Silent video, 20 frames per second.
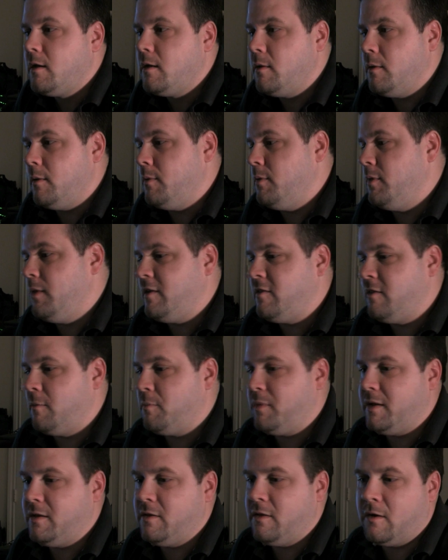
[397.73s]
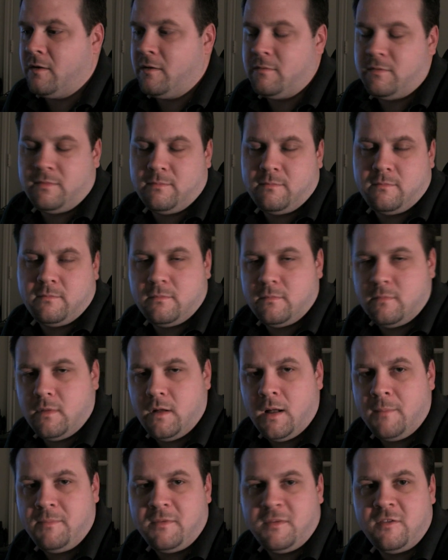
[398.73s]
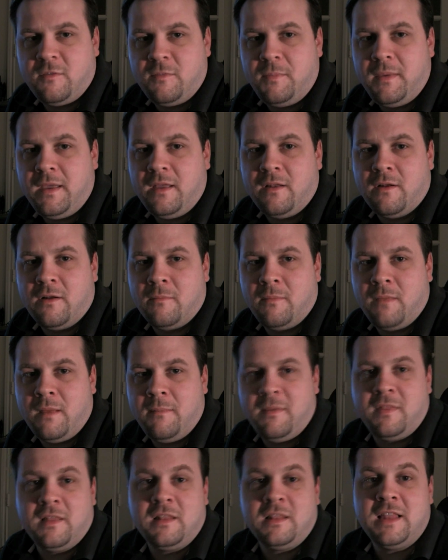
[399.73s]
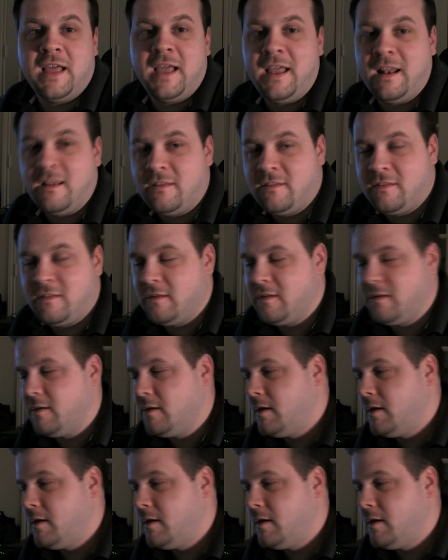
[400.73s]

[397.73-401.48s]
They simply aren't up to speed on maybe the latest